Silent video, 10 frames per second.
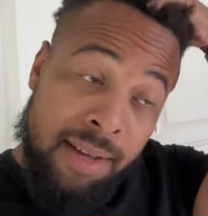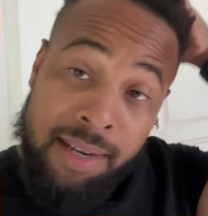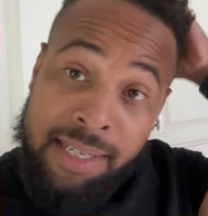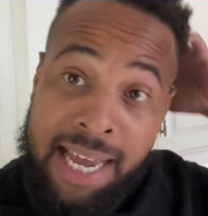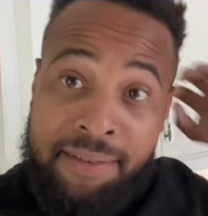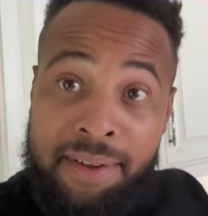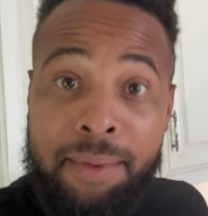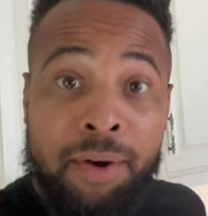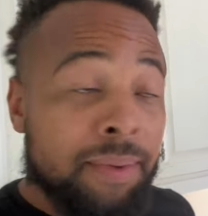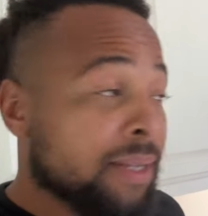David
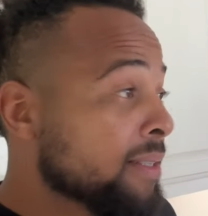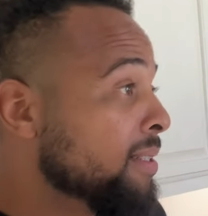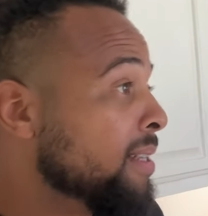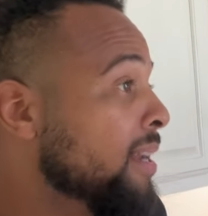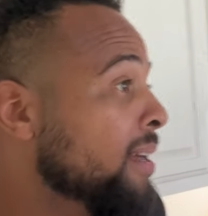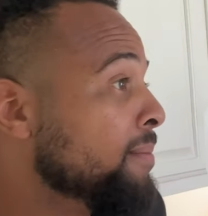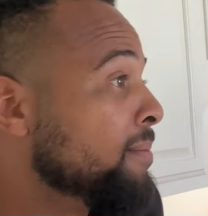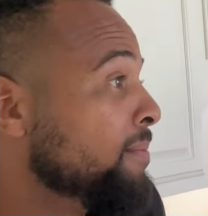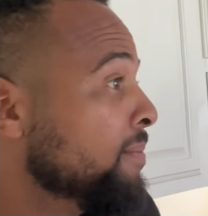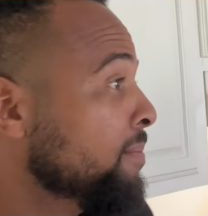moments that
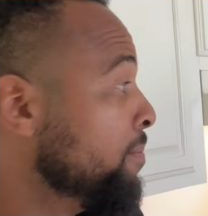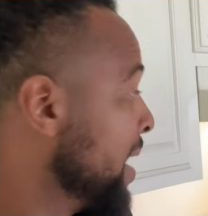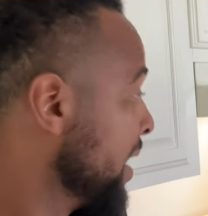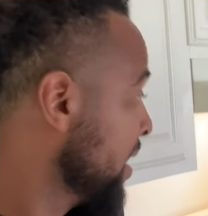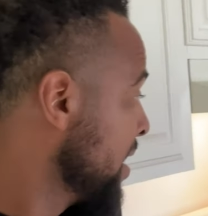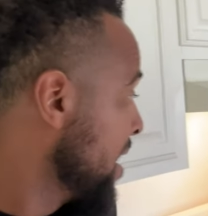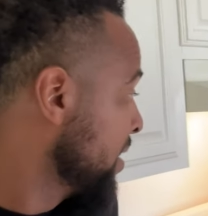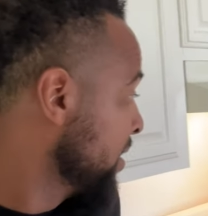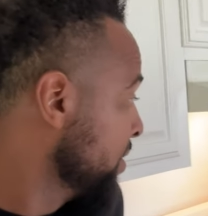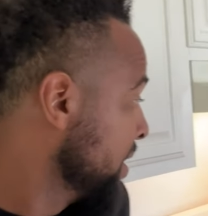I'm begging
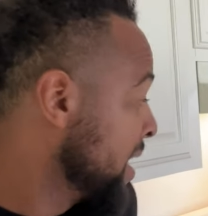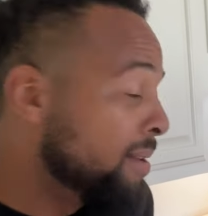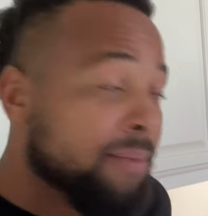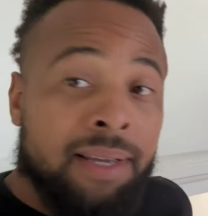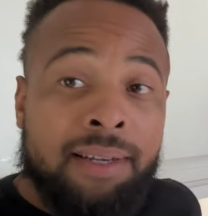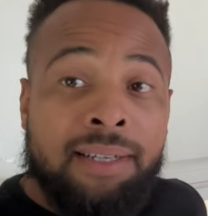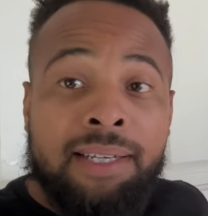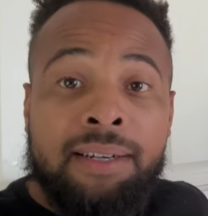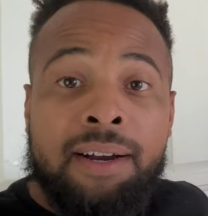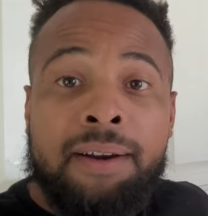God to create in me a
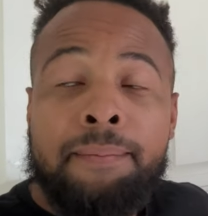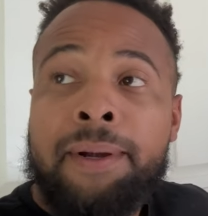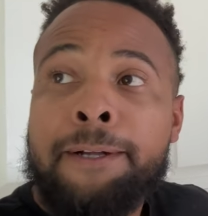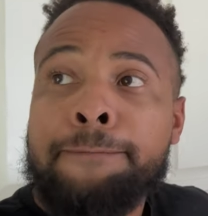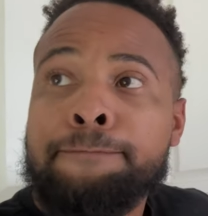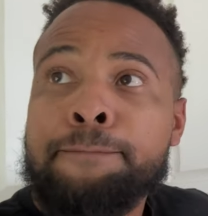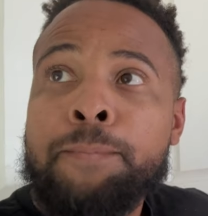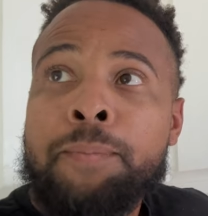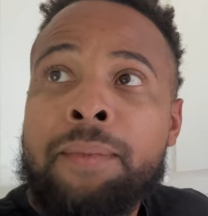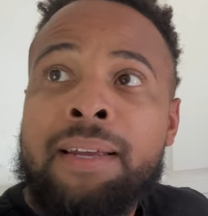clean heart. But,
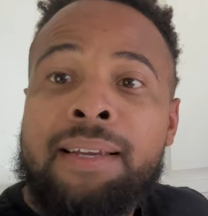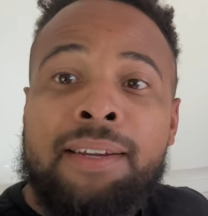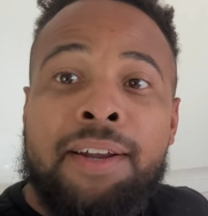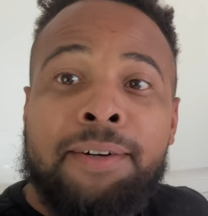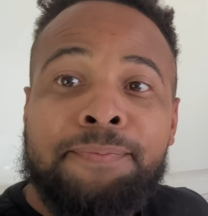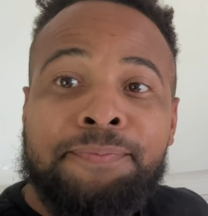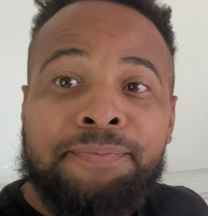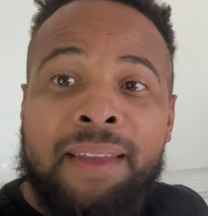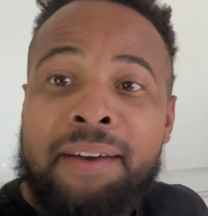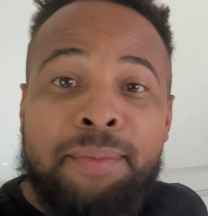you know,
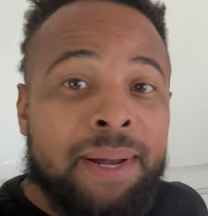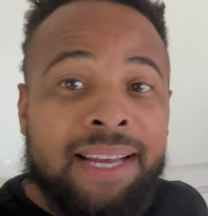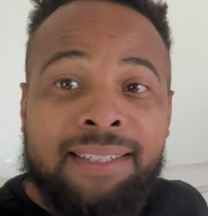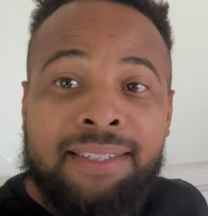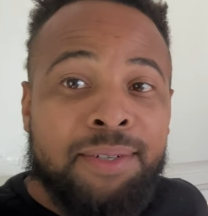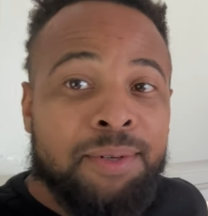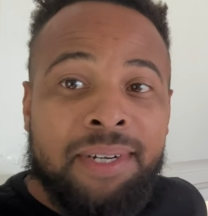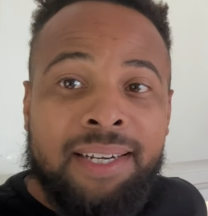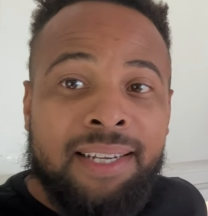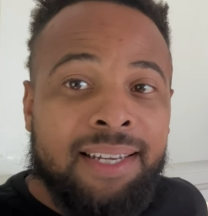everybody has a
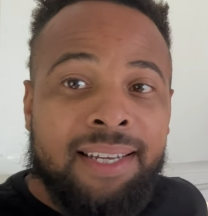story.